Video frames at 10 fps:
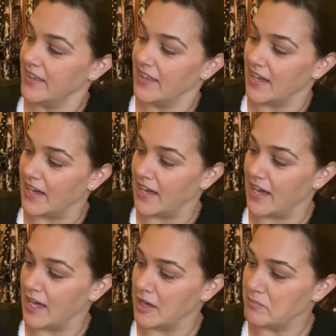
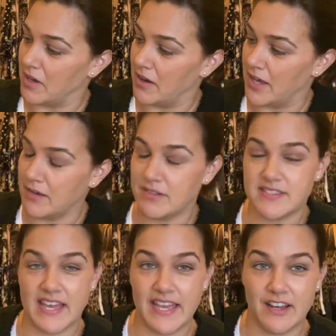I would
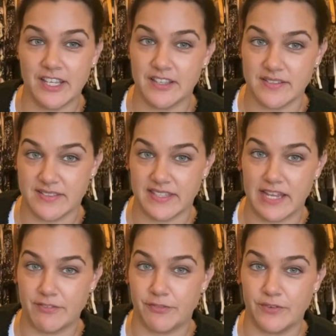say I use the
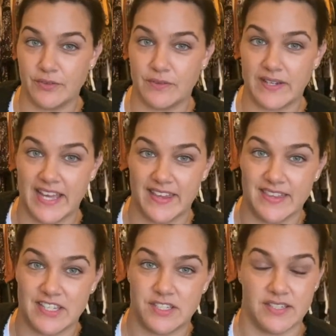Neverfull and
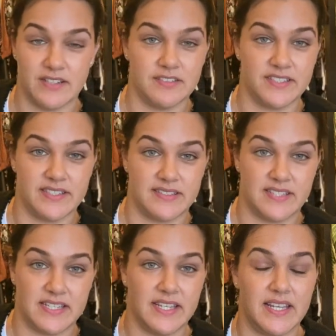the Chanel
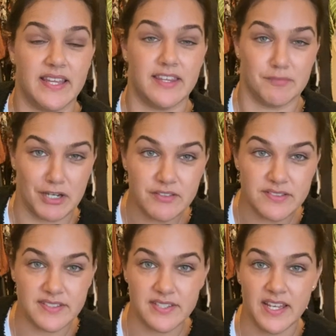GST the
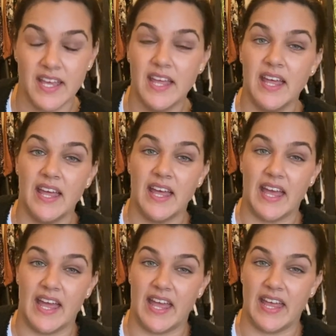most.
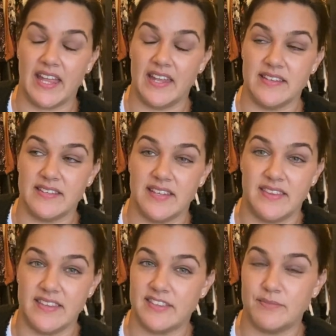And
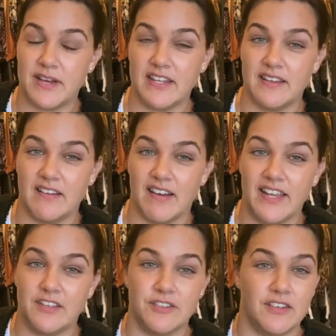this one, I
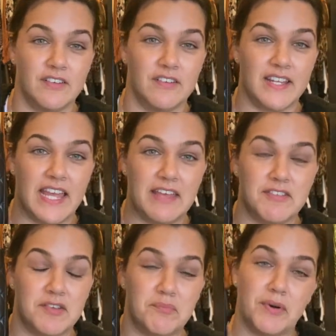do not
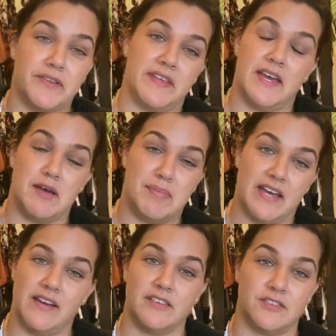even bother
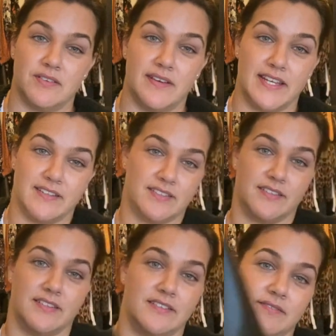about trying
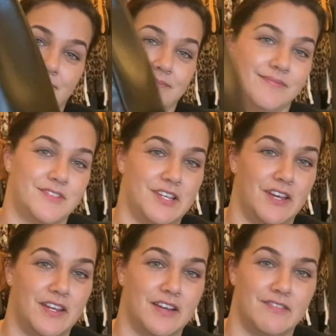to
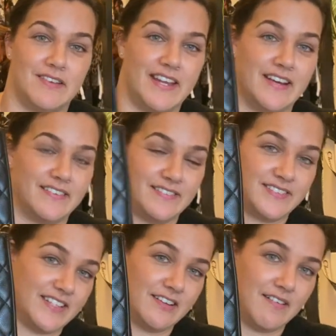turn it around
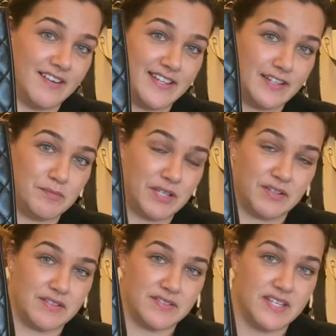and hide it
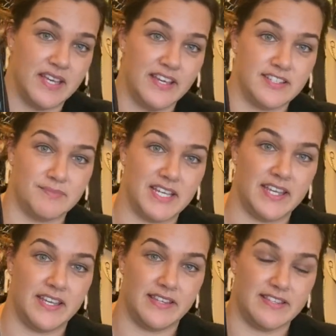because to
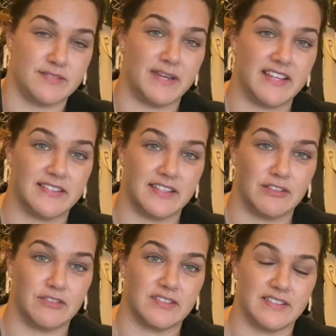me, this makes it
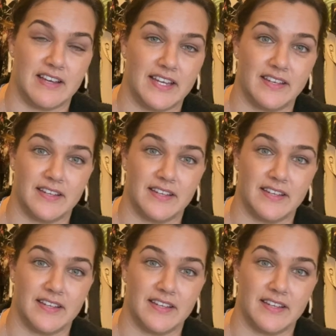look like